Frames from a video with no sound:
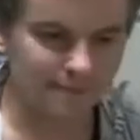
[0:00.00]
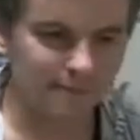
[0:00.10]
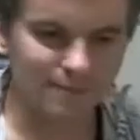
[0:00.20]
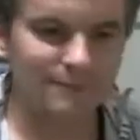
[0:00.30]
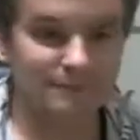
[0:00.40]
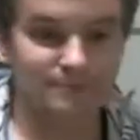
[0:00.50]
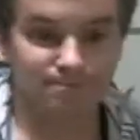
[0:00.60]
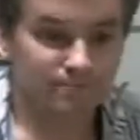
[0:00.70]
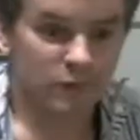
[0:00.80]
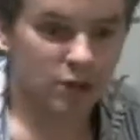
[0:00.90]
that
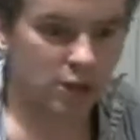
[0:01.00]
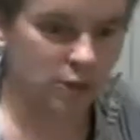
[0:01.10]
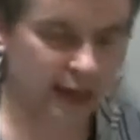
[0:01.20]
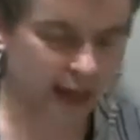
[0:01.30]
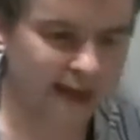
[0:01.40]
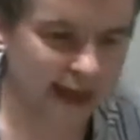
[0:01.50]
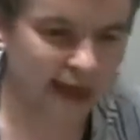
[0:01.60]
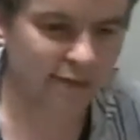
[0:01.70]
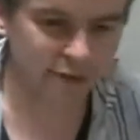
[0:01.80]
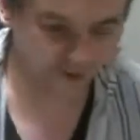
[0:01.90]
you can't
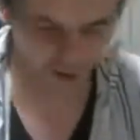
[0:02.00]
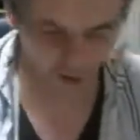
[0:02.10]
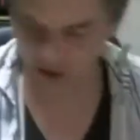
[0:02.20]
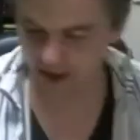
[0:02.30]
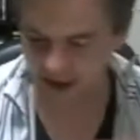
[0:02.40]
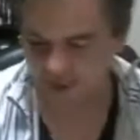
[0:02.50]
have the final word.